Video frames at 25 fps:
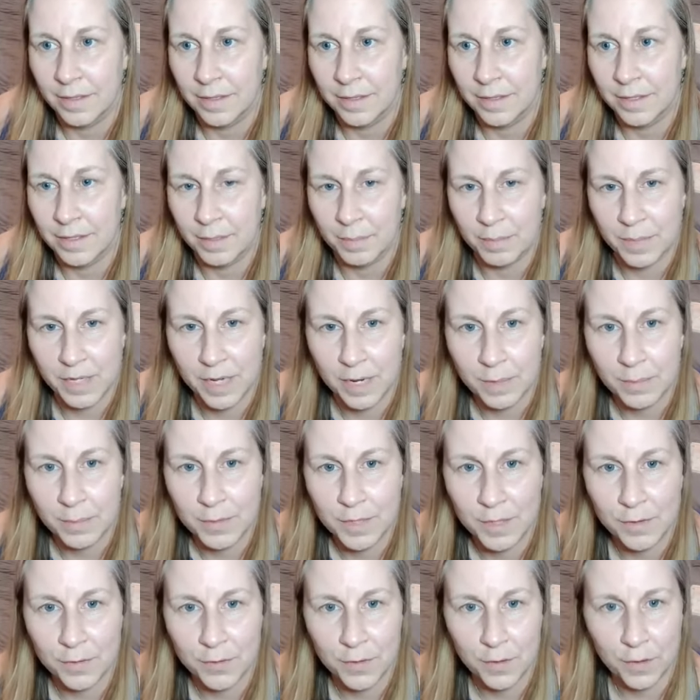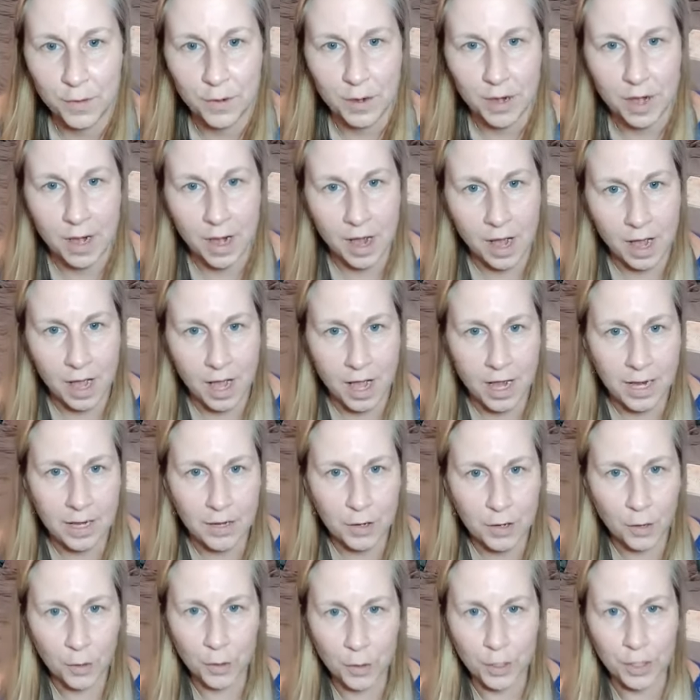sometimes if you're not
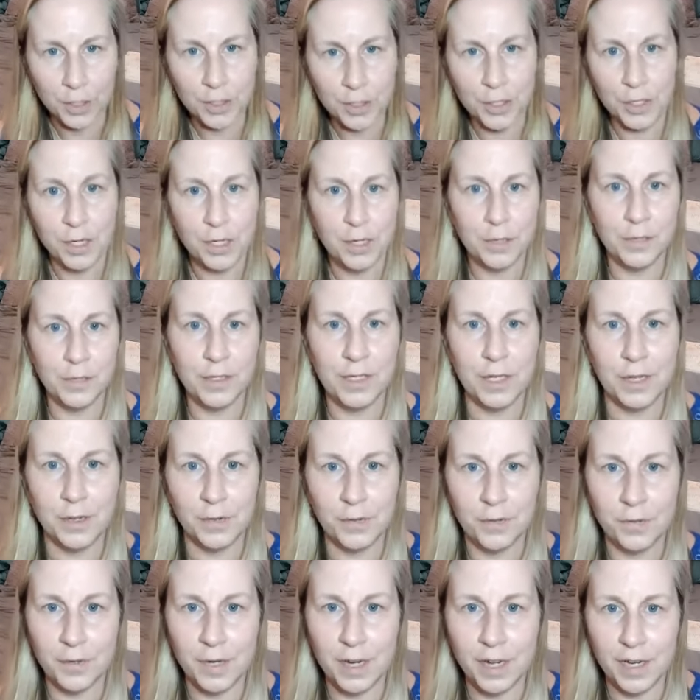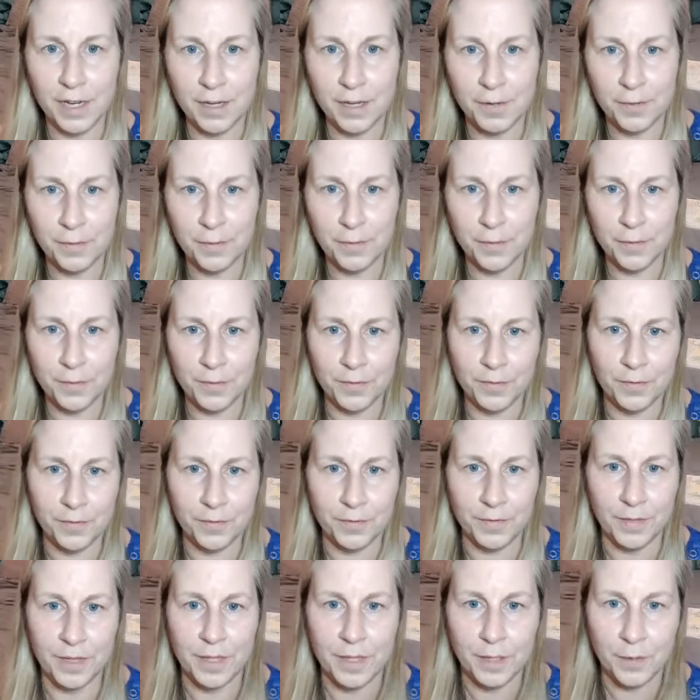nourishing yourself enough,
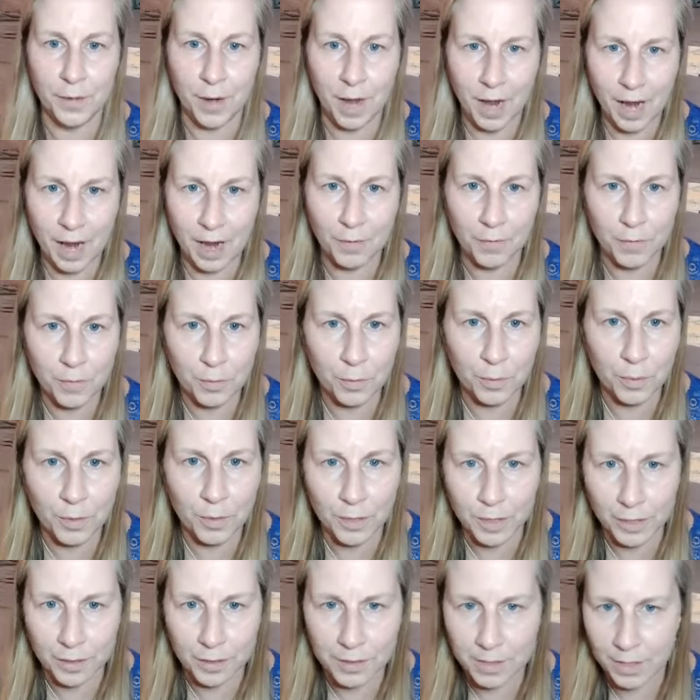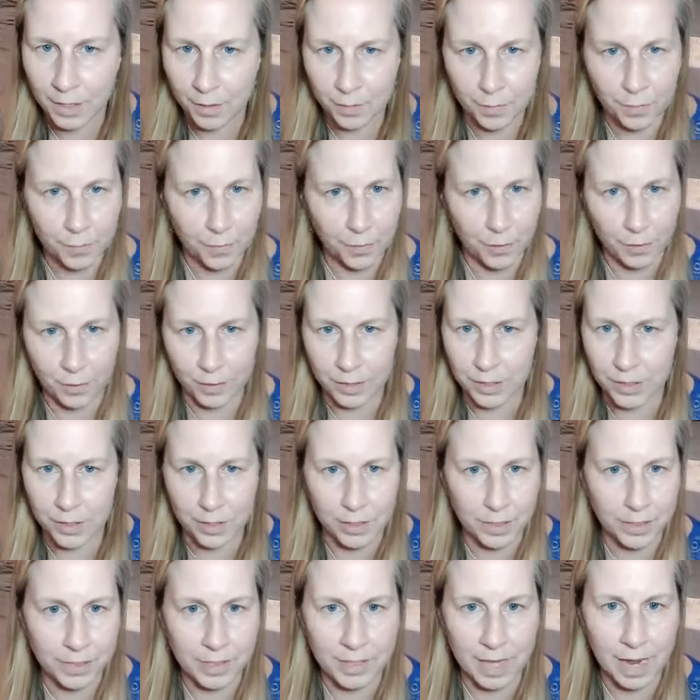you have to put yourself first.
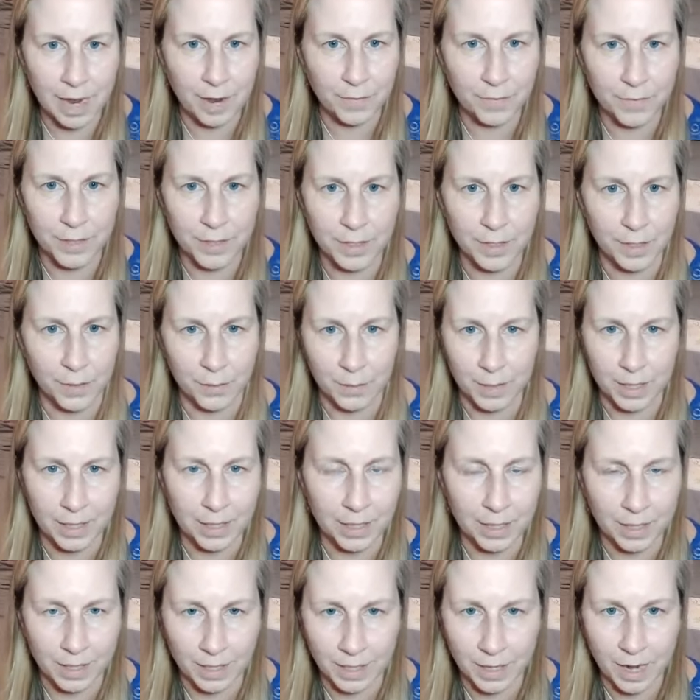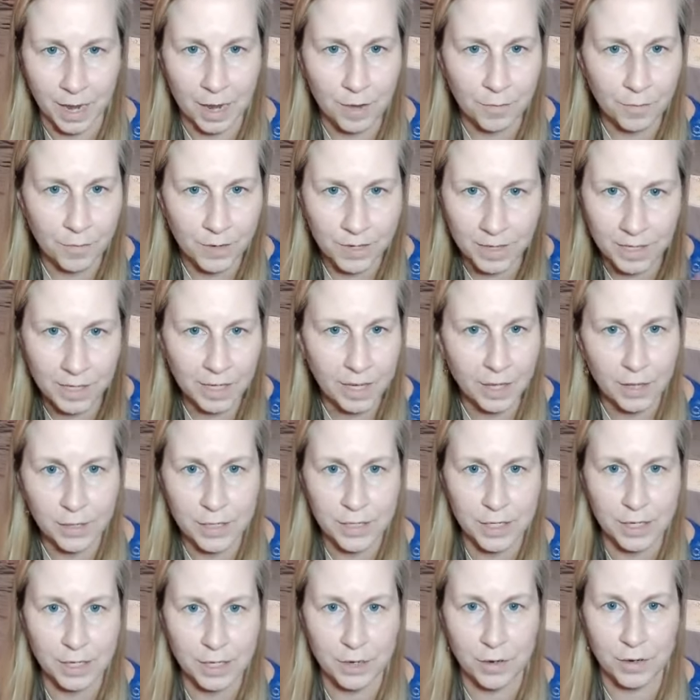You just have to do it. Like everything
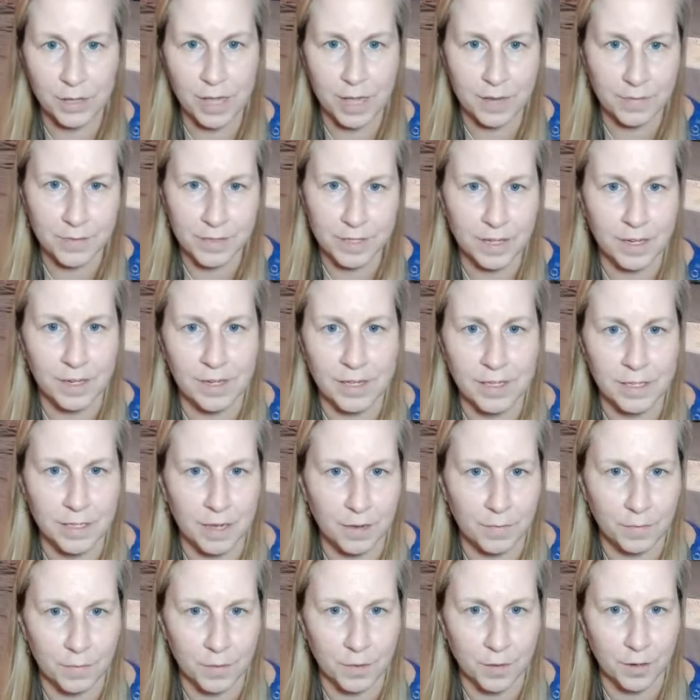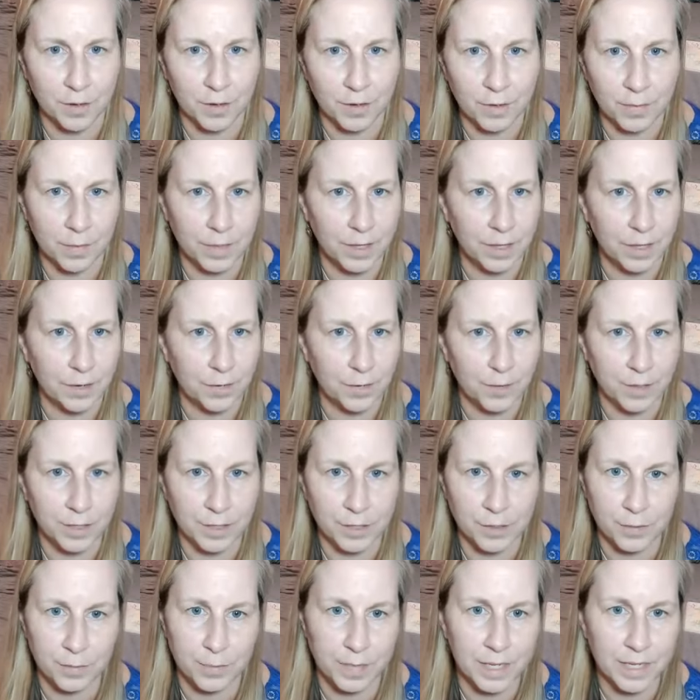else in your life's going to suffer, whether
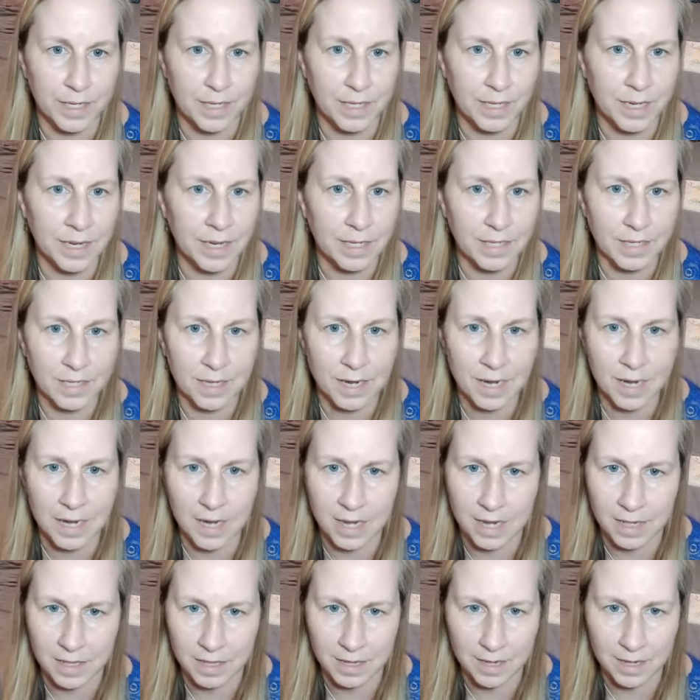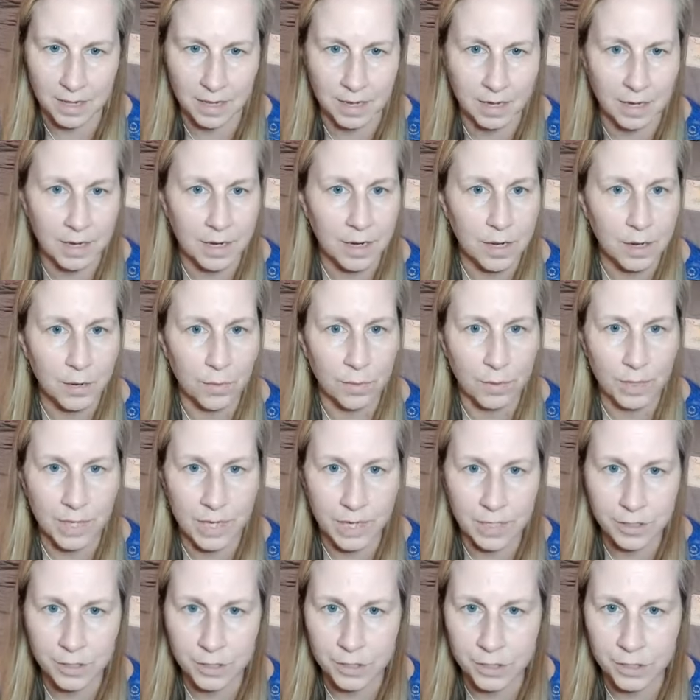it's your business, anything,
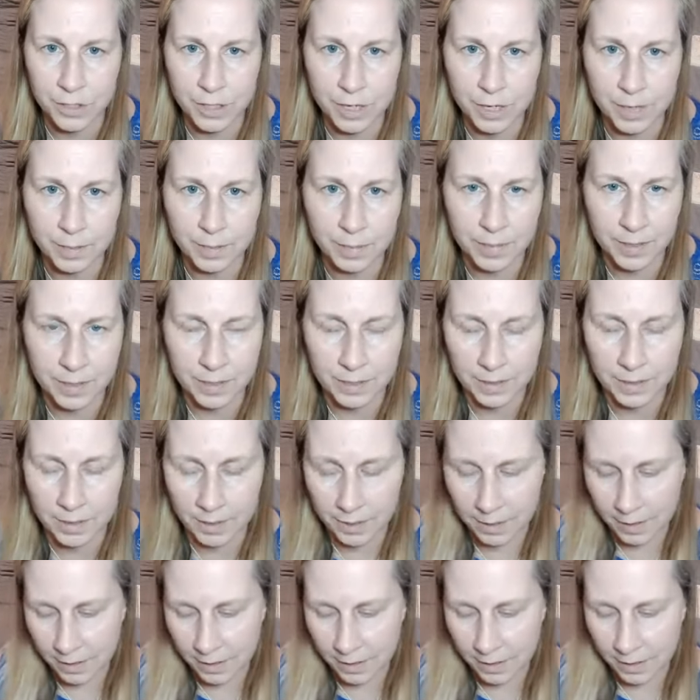relationships,